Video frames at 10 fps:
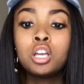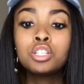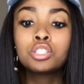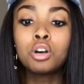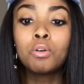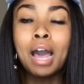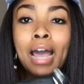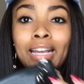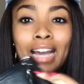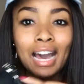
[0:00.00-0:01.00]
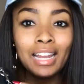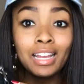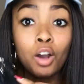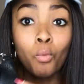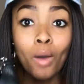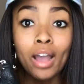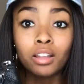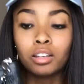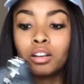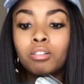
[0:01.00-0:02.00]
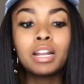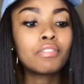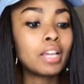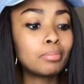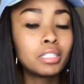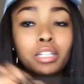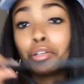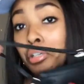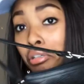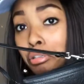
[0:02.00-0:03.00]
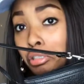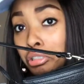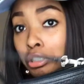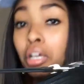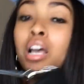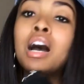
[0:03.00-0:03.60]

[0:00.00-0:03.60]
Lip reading: so I got it a while ago, and I've kept it in good condition.